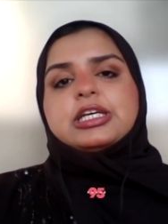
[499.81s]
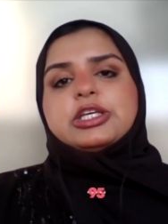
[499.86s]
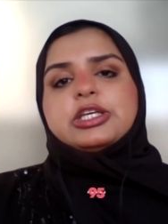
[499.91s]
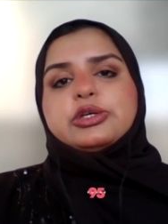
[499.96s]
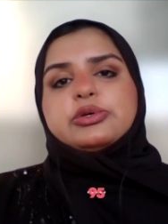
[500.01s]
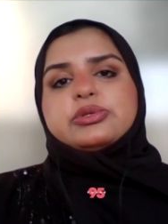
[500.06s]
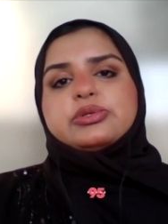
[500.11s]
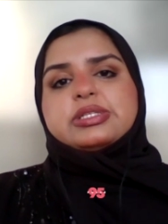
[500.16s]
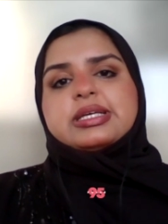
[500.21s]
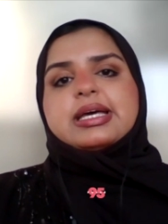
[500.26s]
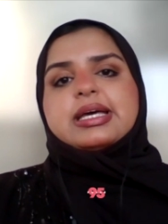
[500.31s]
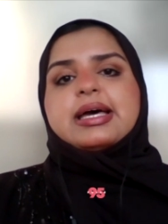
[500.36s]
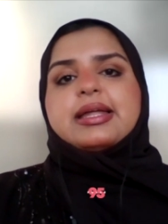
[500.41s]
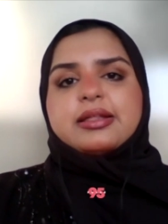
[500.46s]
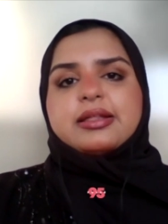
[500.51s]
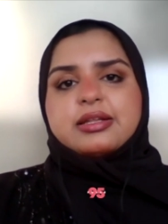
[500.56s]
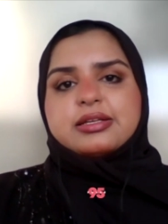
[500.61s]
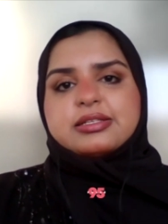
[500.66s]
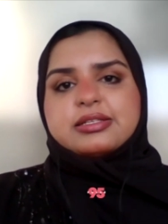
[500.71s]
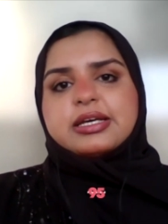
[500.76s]
using
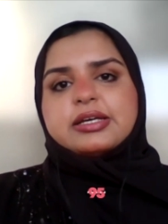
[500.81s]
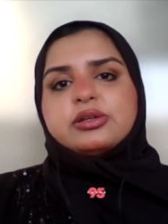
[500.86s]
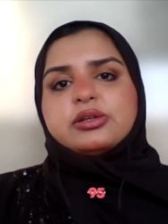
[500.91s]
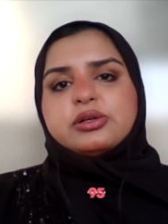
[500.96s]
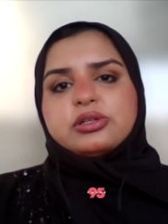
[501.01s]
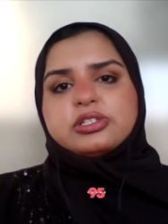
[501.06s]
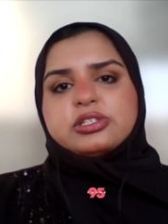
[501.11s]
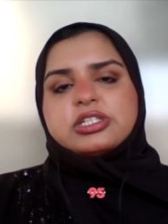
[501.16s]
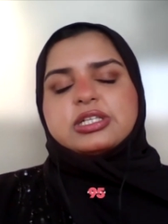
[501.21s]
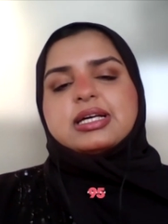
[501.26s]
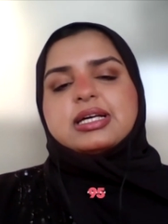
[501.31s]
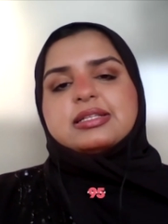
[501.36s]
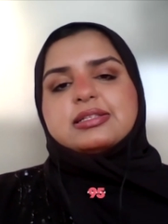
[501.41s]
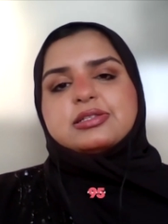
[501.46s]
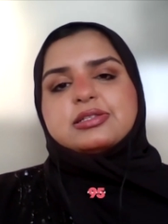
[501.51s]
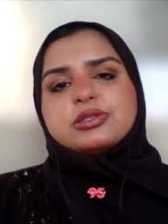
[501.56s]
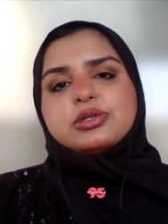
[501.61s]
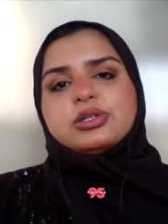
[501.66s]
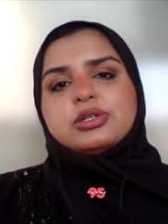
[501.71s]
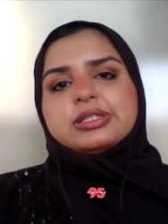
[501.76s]
another technology that
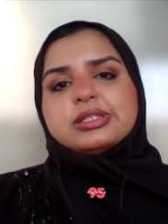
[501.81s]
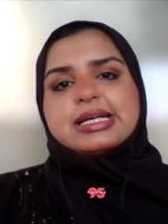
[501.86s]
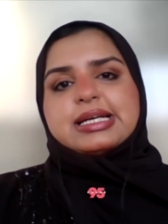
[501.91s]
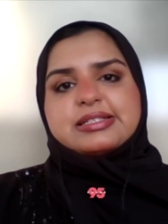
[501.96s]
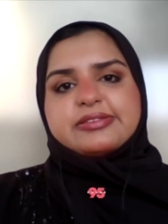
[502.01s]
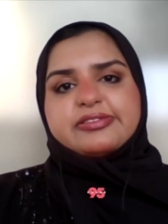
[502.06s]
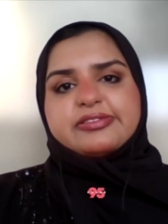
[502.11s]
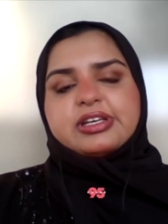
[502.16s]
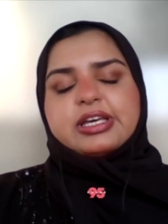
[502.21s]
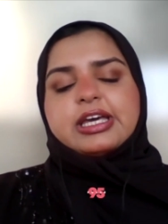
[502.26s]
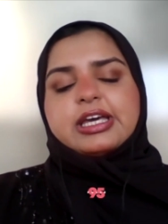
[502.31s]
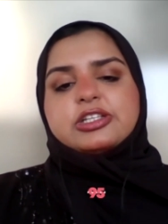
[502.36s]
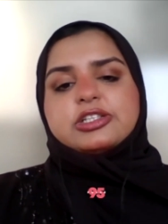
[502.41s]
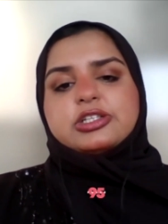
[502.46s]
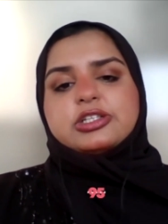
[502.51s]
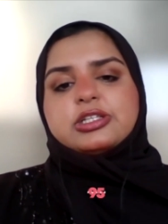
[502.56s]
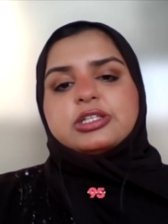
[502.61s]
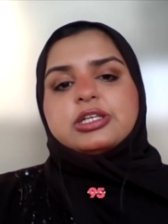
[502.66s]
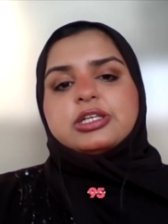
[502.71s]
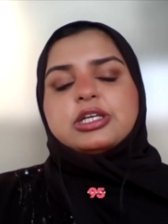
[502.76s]
is called
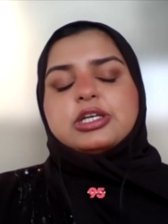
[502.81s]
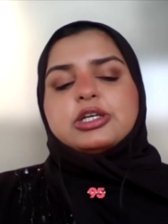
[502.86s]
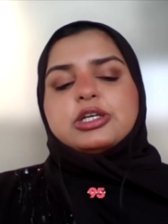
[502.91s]
gasification.